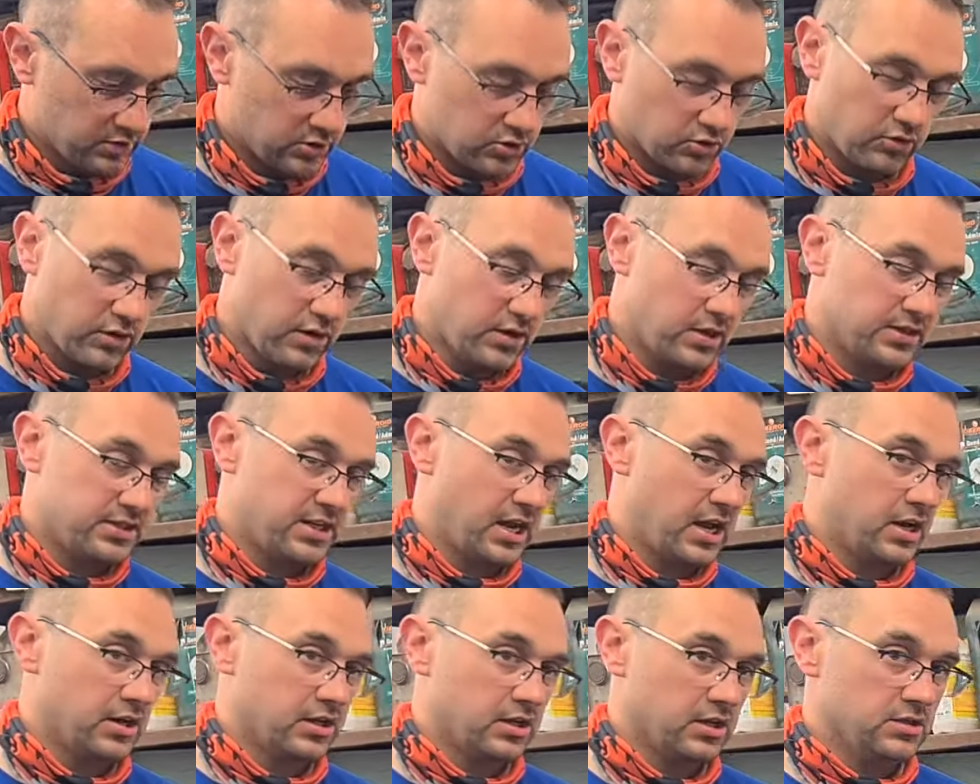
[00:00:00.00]
so that the
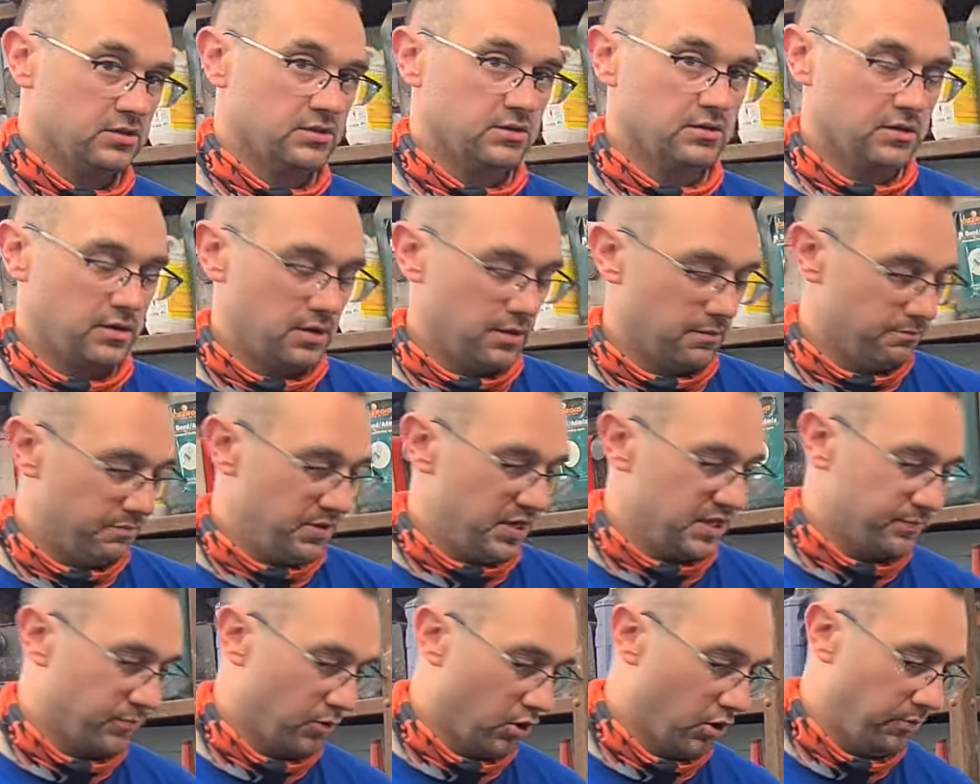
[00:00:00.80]
tyre can
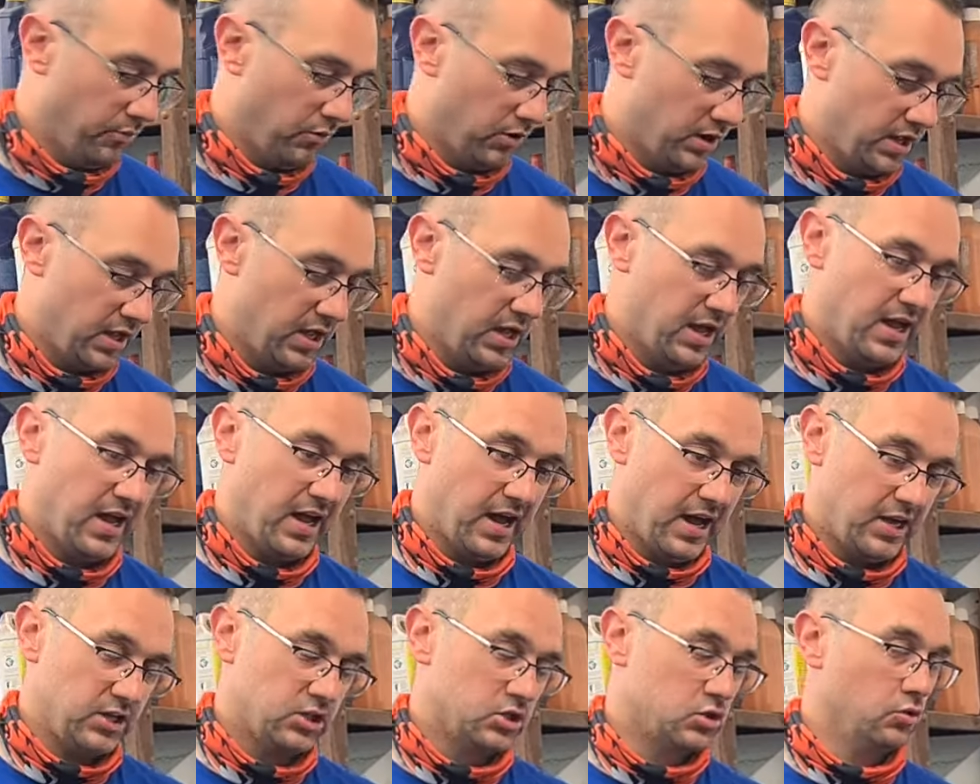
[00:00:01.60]
bead properly
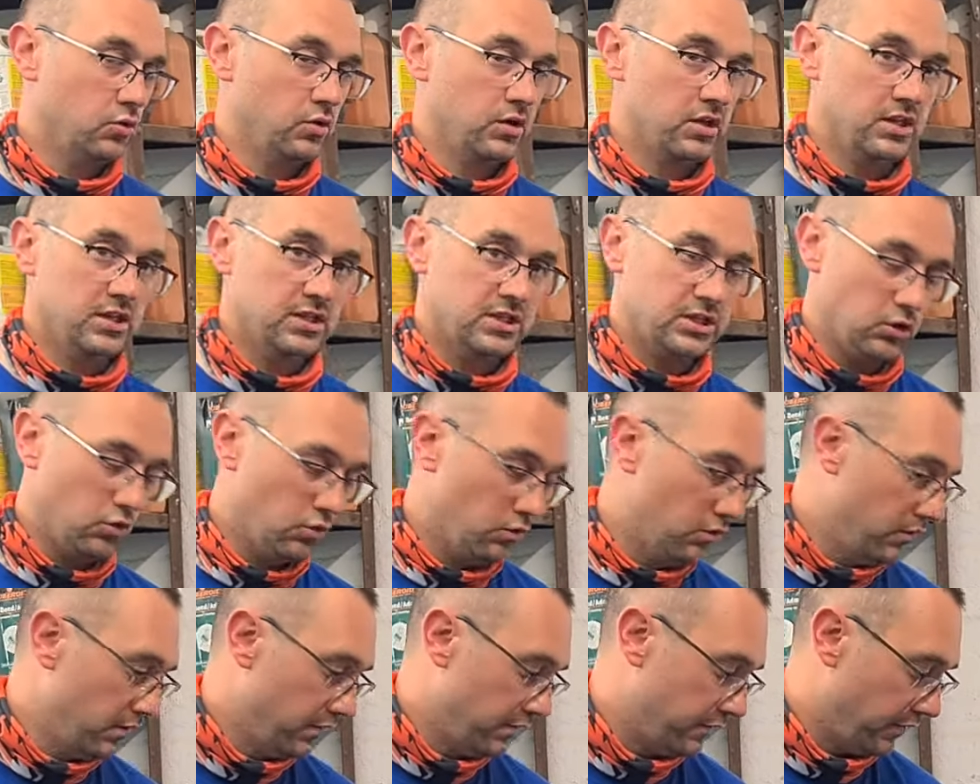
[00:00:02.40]
and so it can
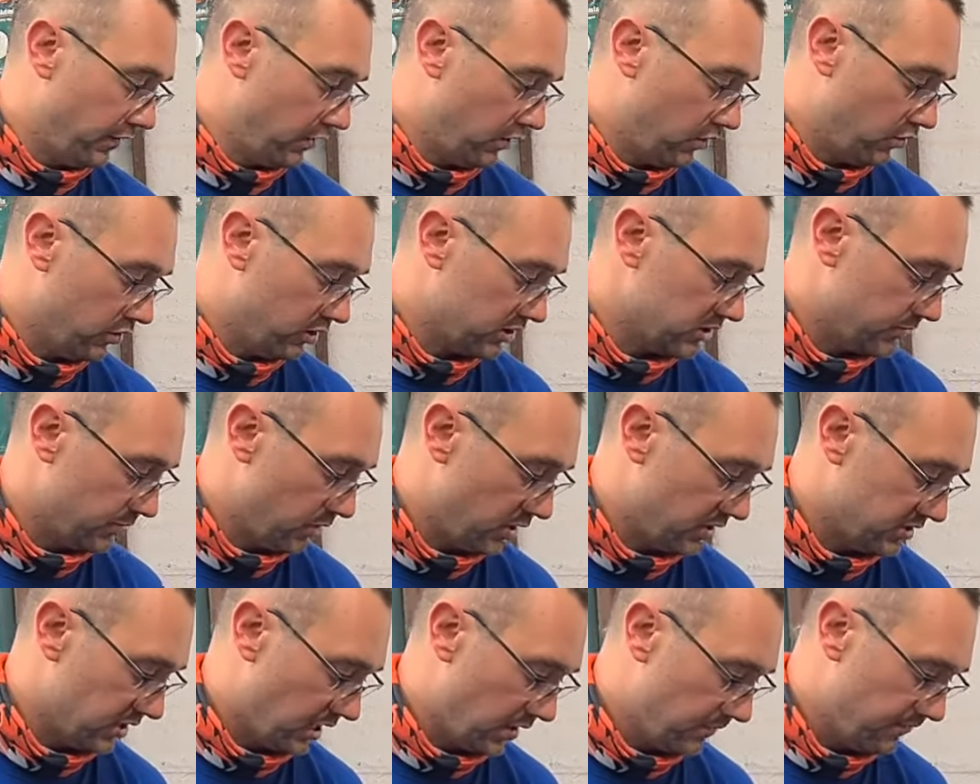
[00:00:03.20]
seal for the longest amount
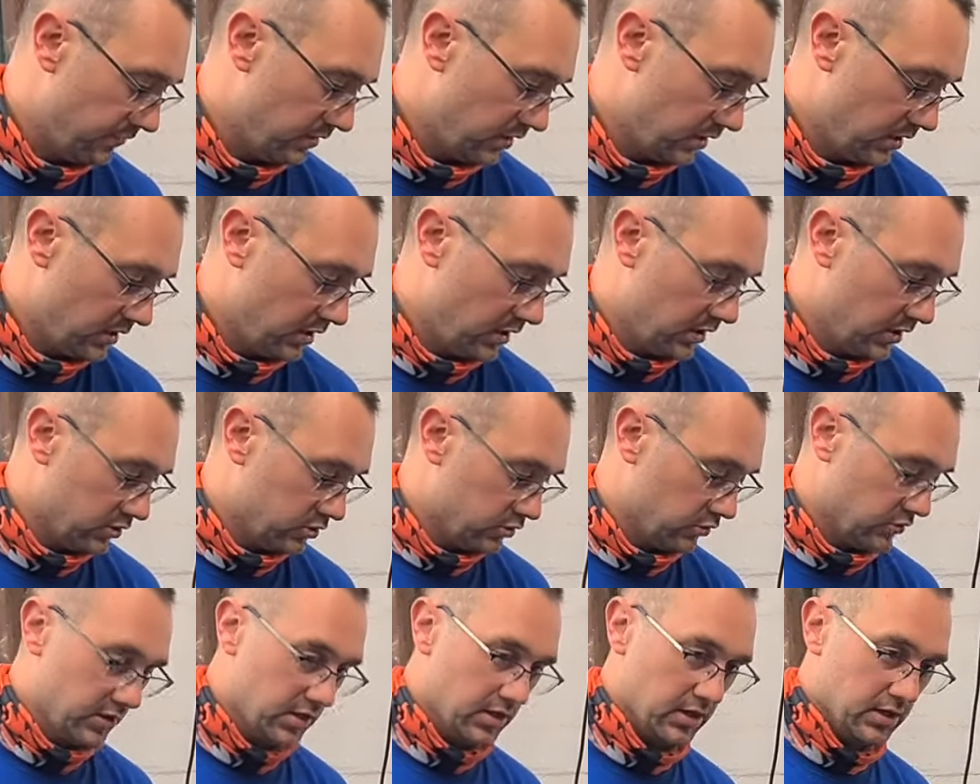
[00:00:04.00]
of time.
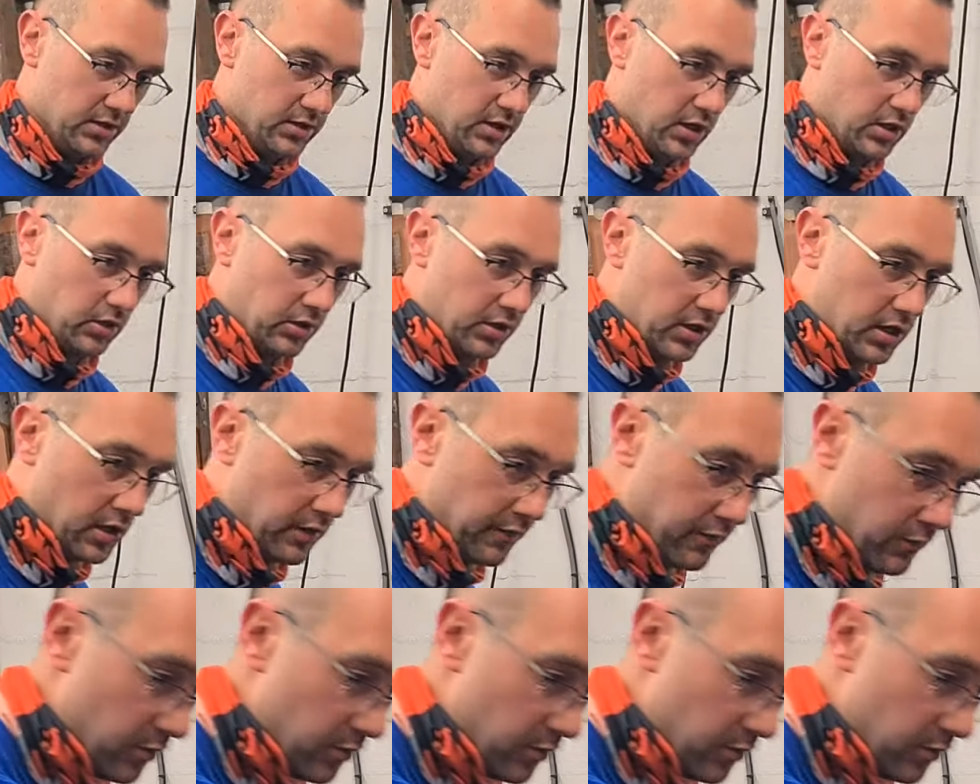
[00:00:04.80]
So the cleaning of the